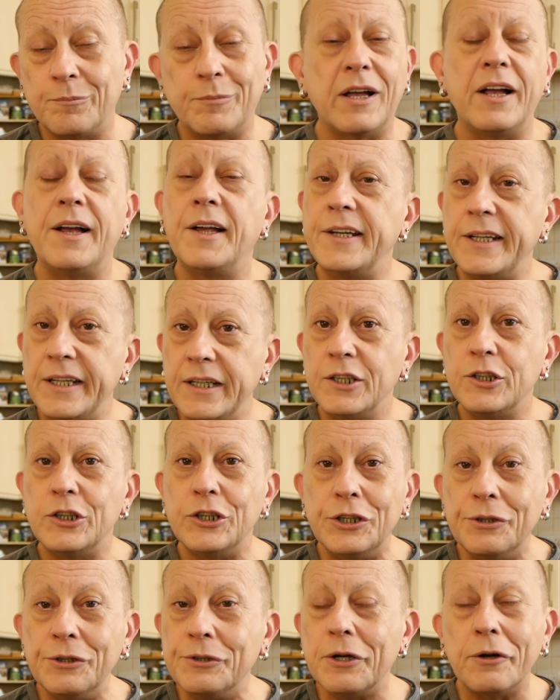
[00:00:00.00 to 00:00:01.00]
Honey,
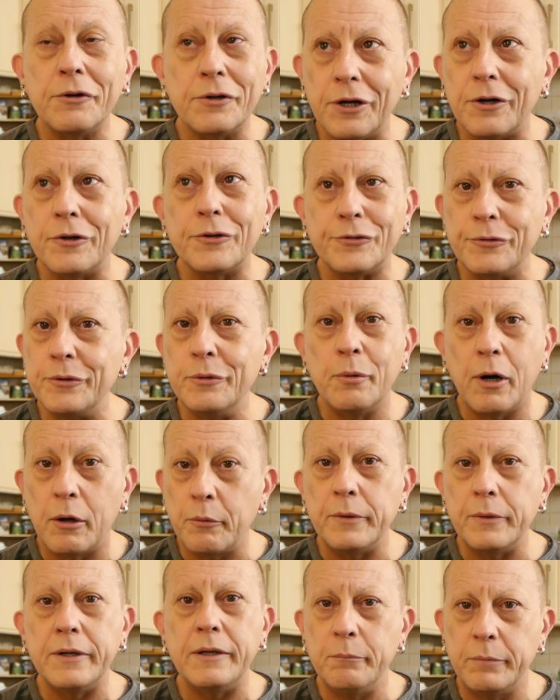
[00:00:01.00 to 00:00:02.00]
you don't go through
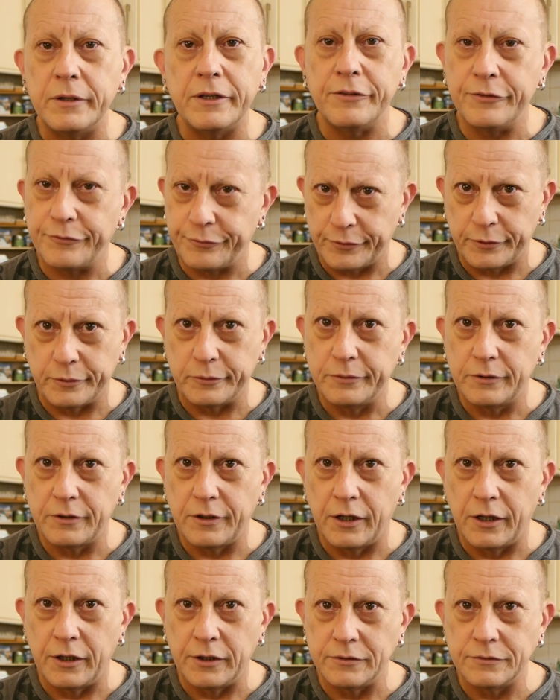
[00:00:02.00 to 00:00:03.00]
what we've been through
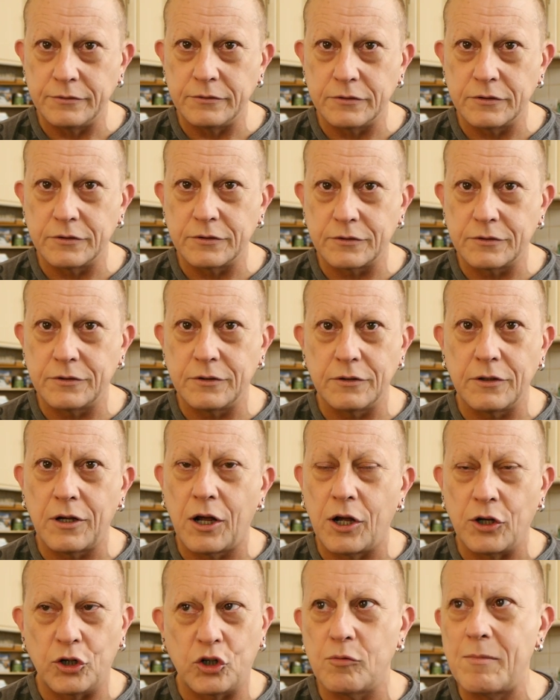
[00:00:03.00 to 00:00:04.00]
and
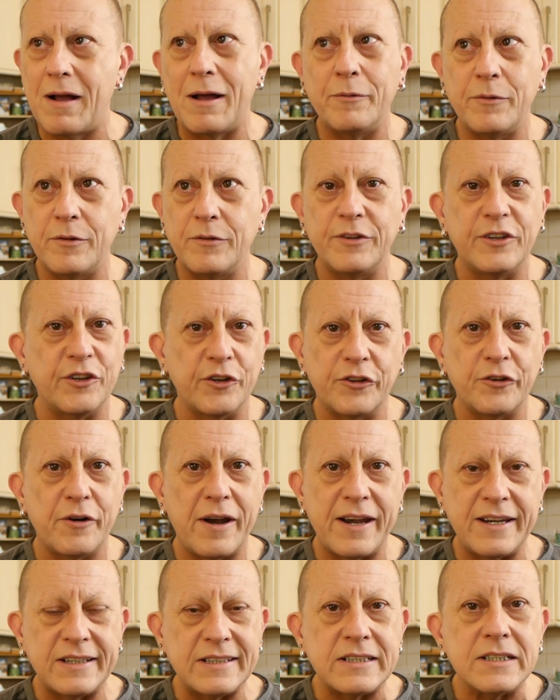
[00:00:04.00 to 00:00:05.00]
and come out the other
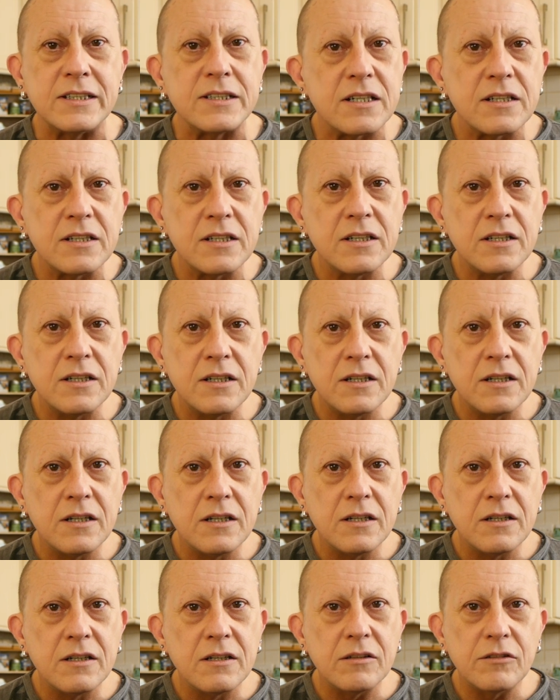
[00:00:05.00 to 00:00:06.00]
end,
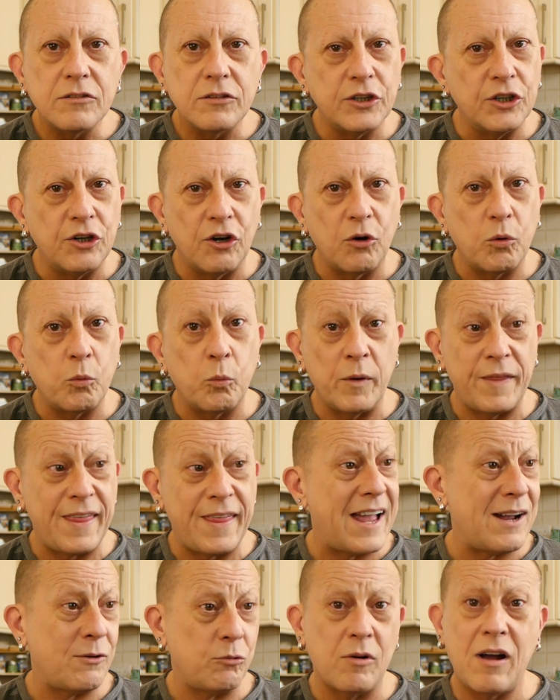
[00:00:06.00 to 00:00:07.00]
you know,
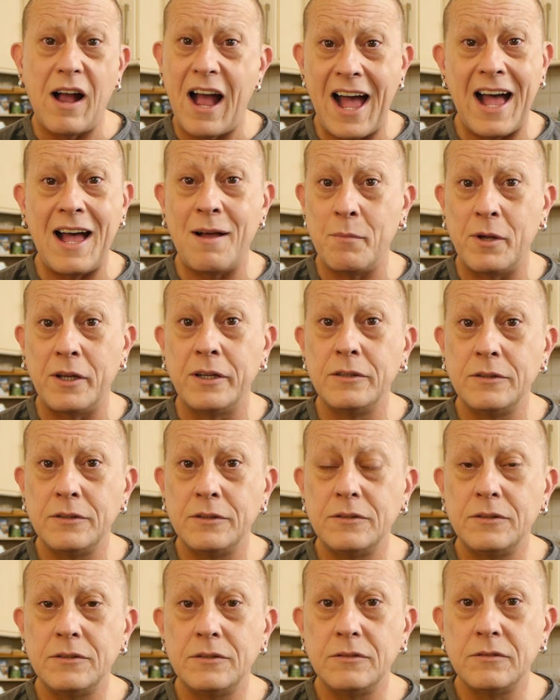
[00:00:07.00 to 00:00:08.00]
without armor
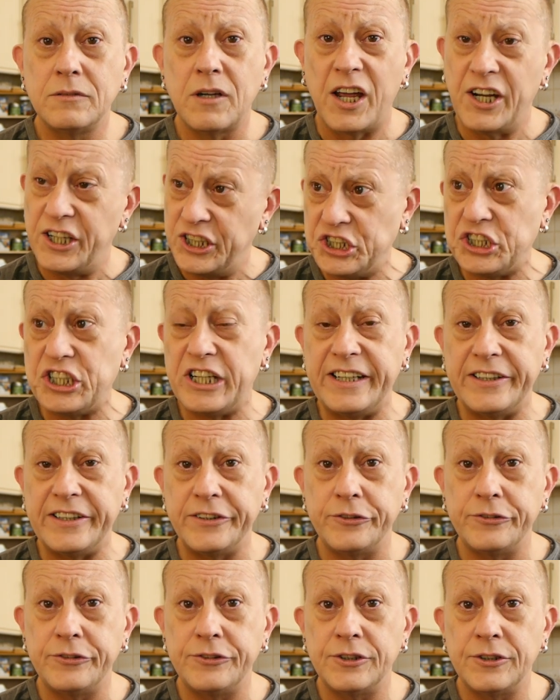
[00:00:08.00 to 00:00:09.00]
and a
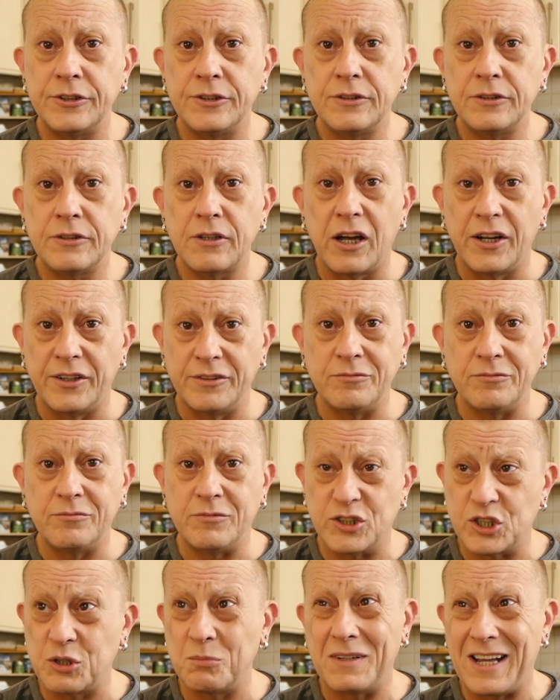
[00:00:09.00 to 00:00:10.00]
shield
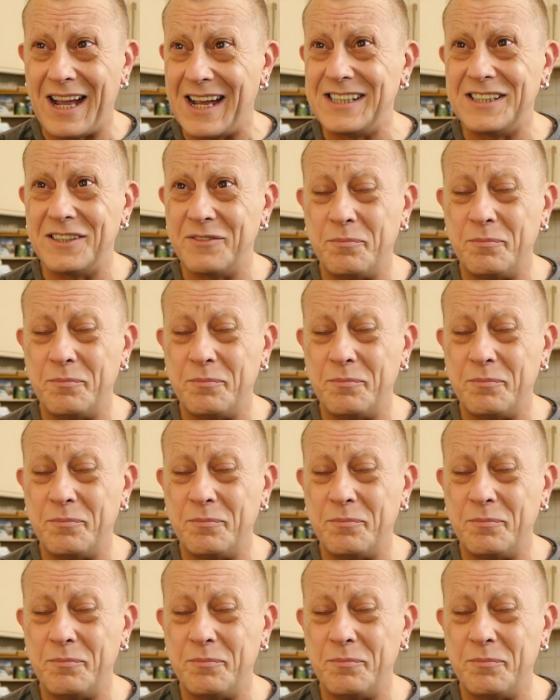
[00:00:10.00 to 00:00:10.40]
and some kind